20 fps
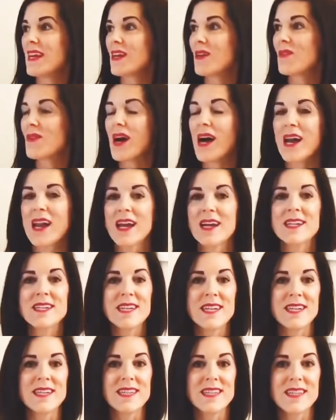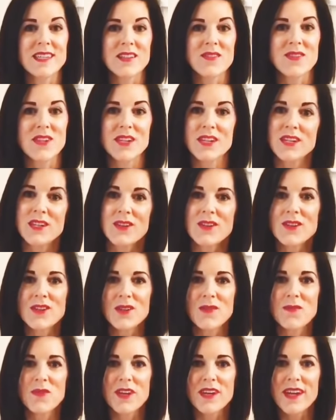little while actually since I've done a
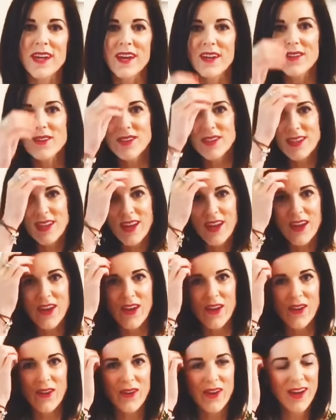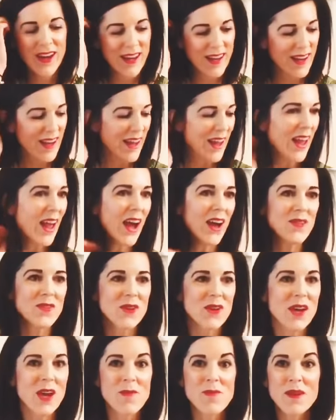YouTube video, so I've
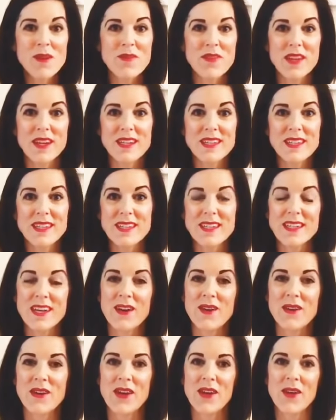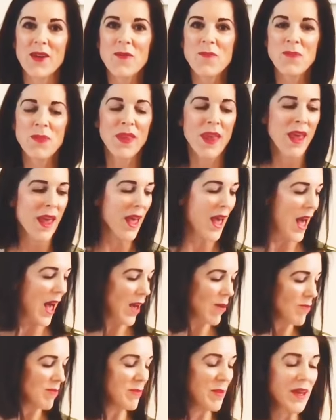got a couple of things to tell you.
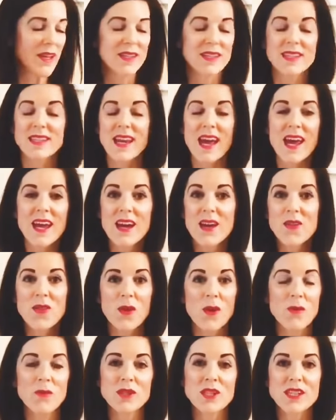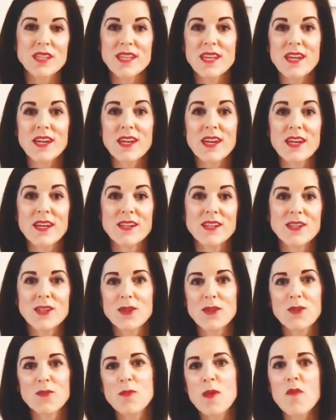But today I thought I would just look at
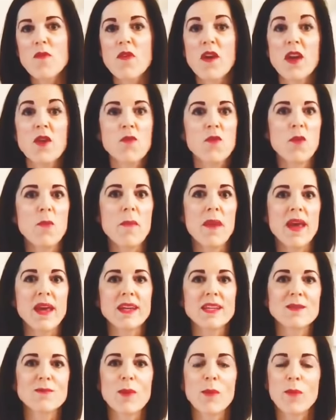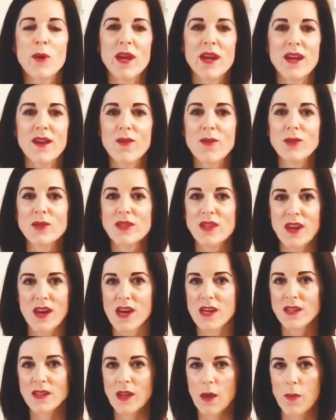two of my favourite makes probably across the
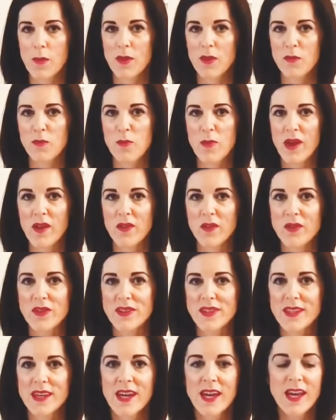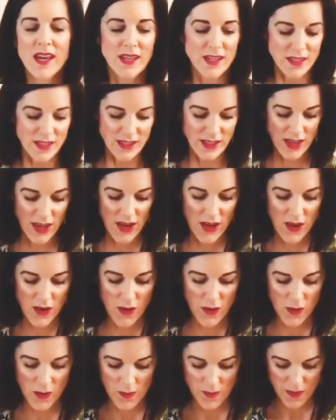last couple of months.
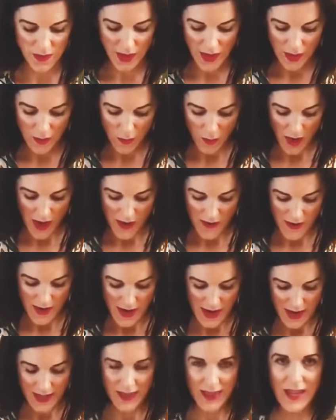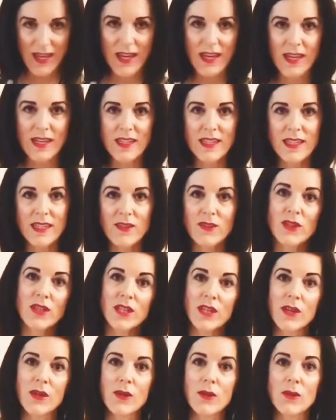So I'm wearing the
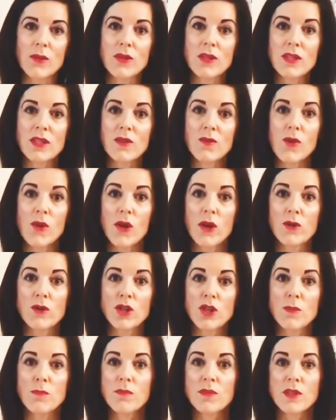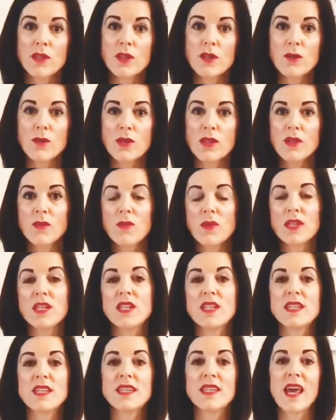Doe Sirocco jumpsuit,
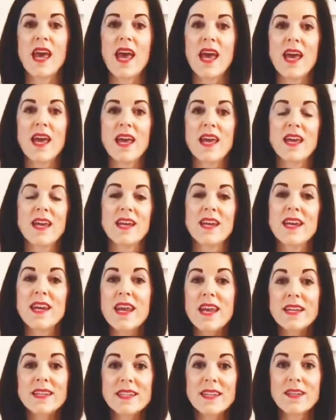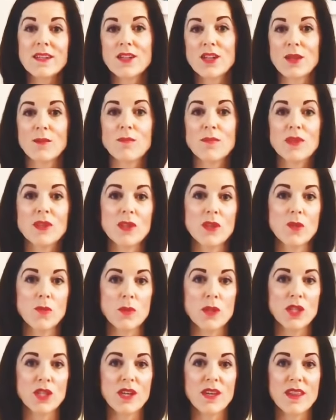which is a knit jumpsuit,
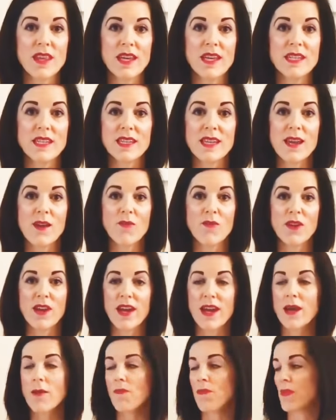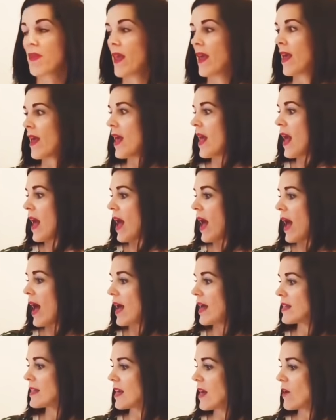which I think is lovely.
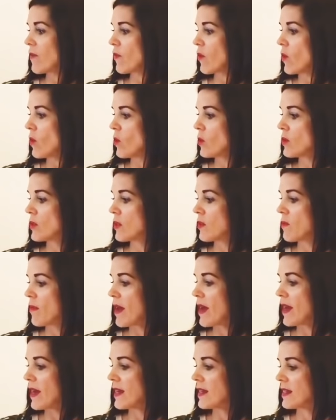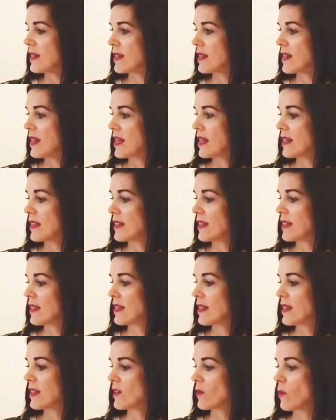And I've also made
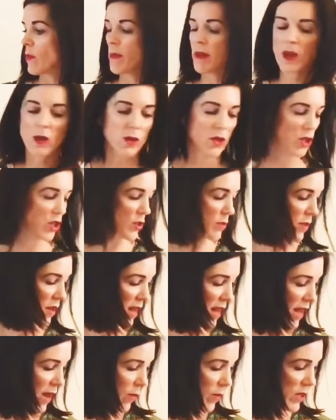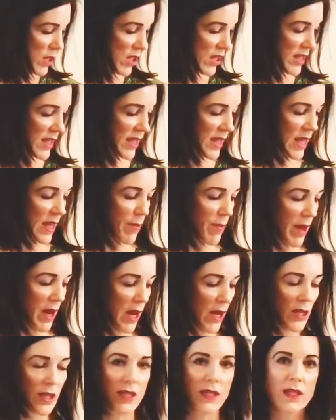this swimming costume here, which is the
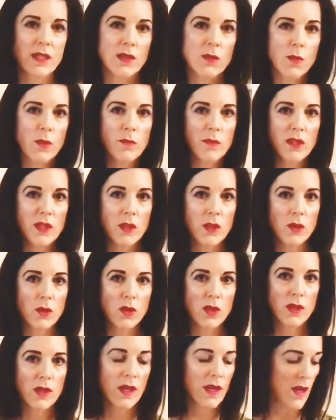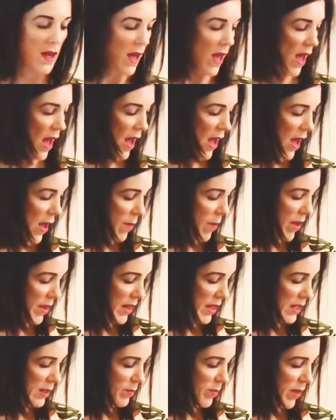Pilatus swimsuit,
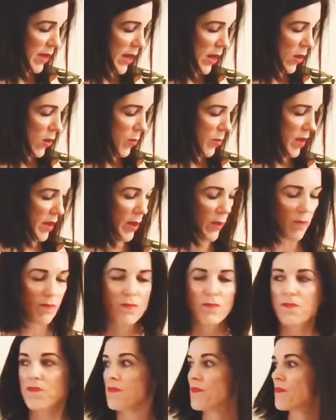and that's by Opian.